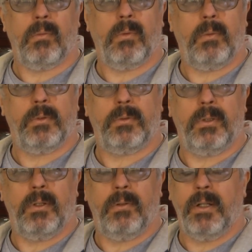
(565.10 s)
That was
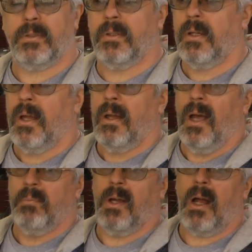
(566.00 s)
interesting.
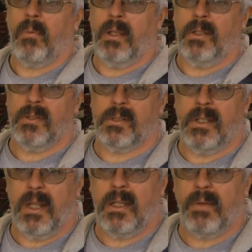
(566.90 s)
I'm not
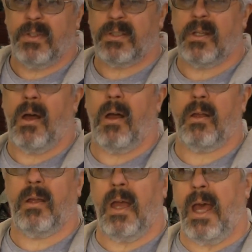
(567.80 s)
reusing any of the
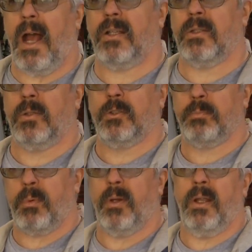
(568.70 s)
stock axle,
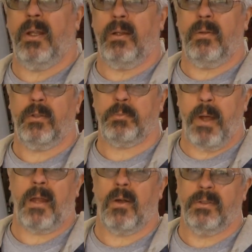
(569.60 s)
spring,
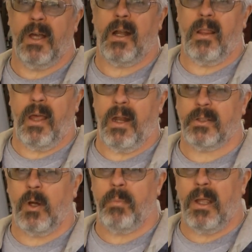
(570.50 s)
spindles, none of that.
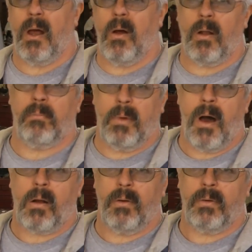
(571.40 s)
It's going to be all a
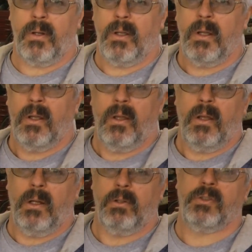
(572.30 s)
modern,
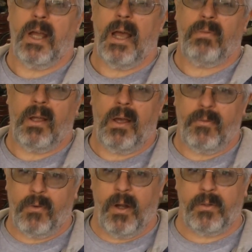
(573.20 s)
you know, drive line,
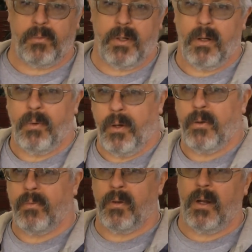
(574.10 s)
front to rear, rear
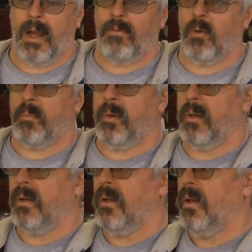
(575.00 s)
to front, however you want to put
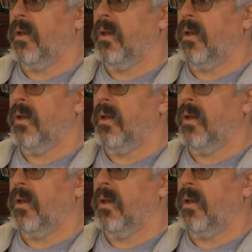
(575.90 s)
it.